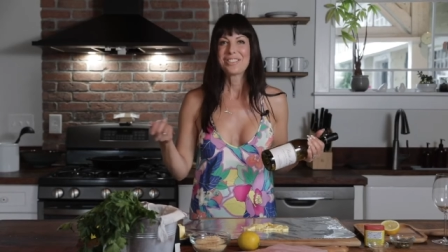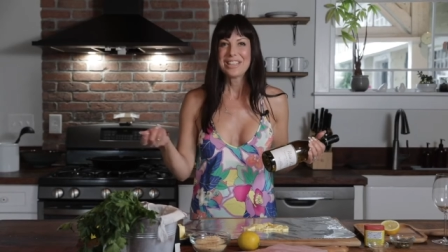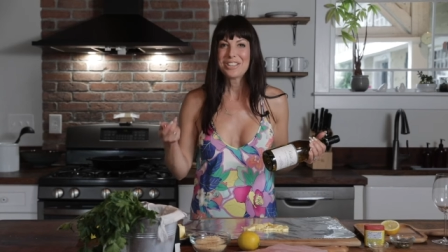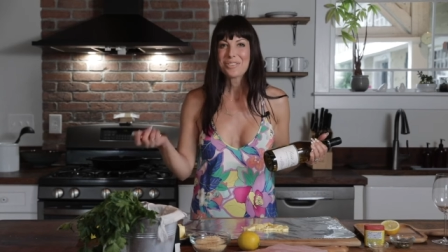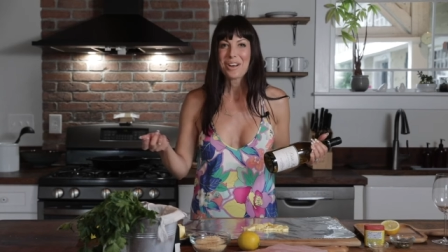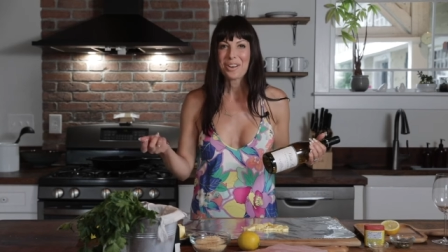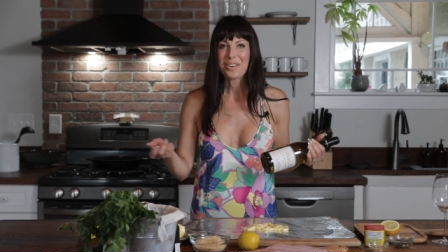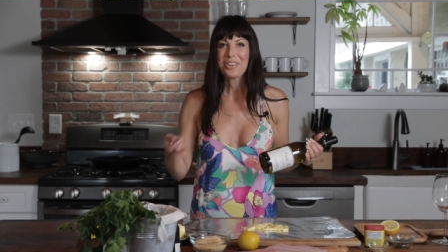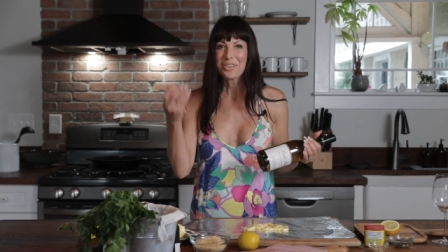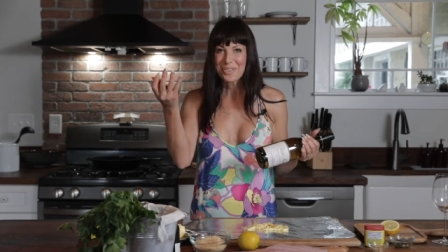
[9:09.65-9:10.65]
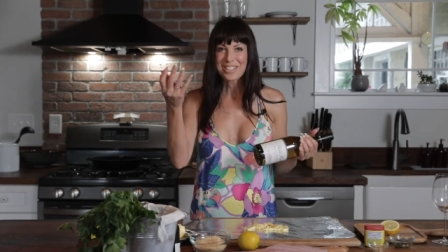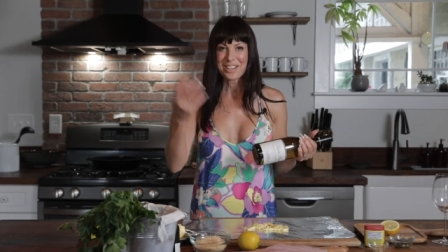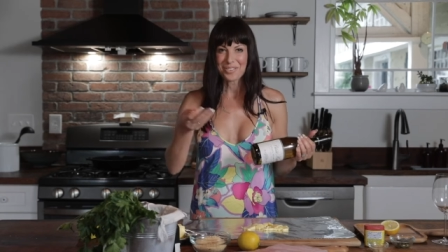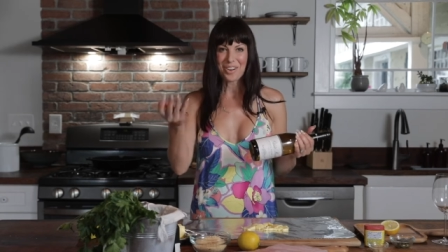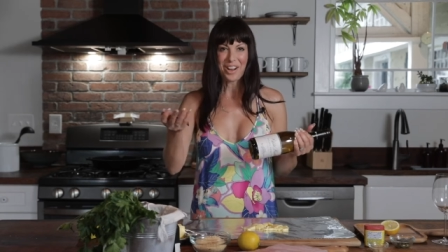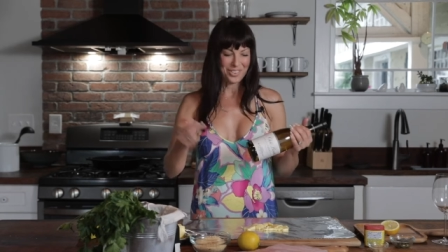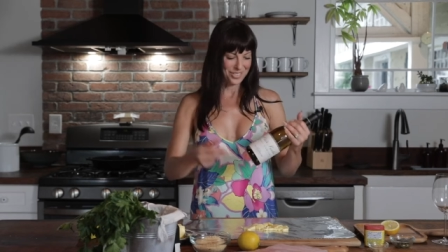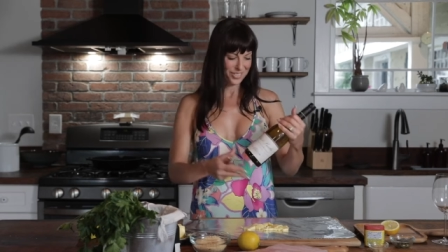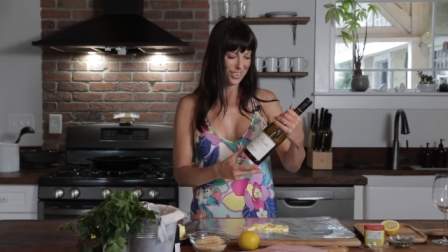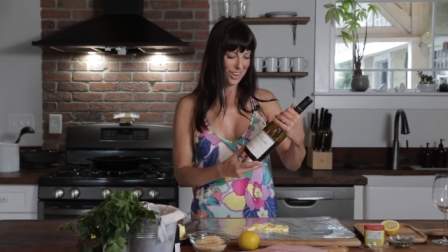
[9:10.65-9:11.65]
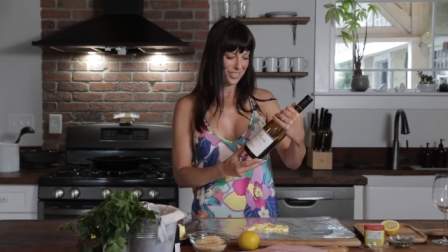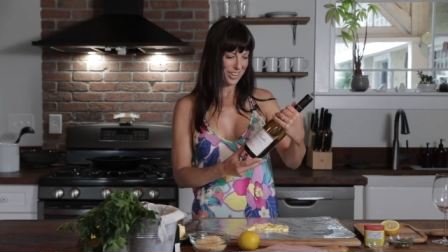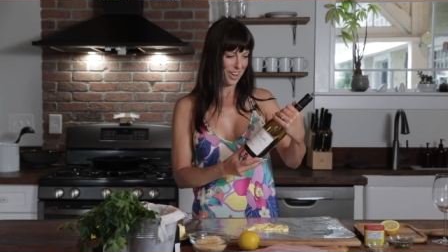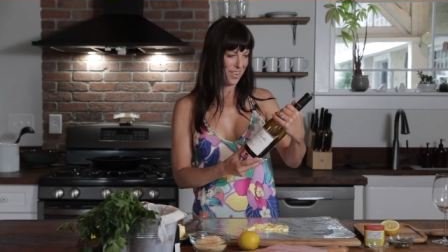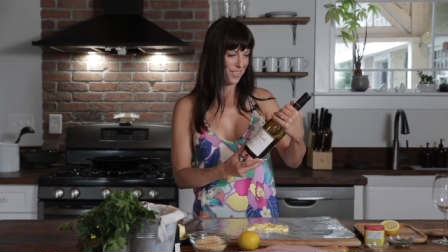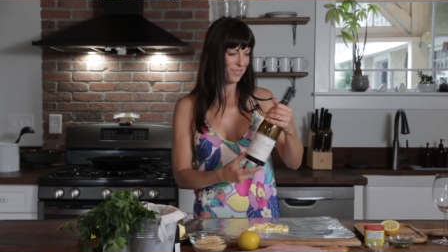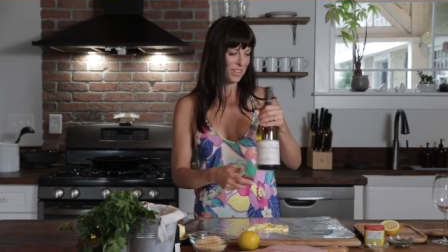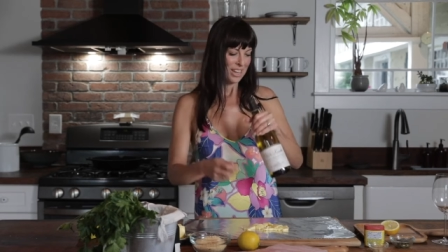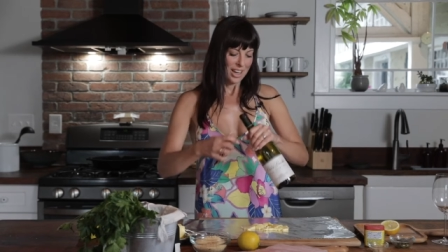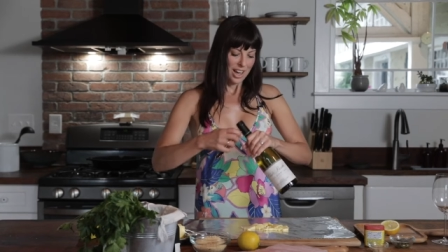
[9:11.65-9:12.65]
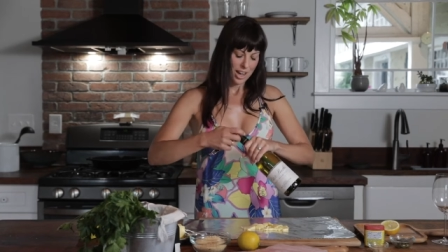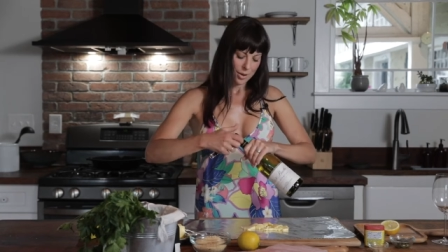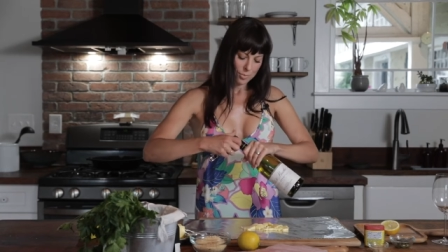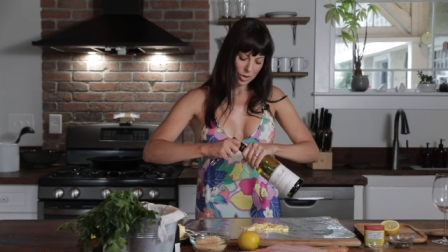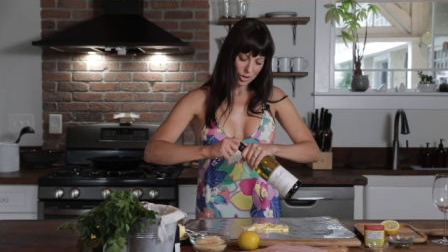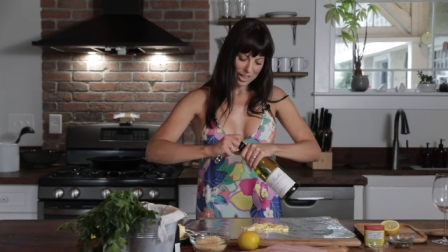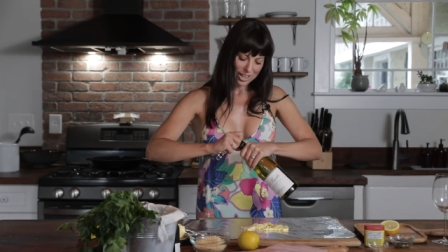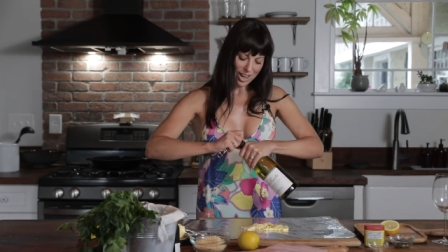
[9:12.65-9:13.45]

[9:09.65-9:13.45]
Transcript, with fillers: teach you how to use it while we go. You're going to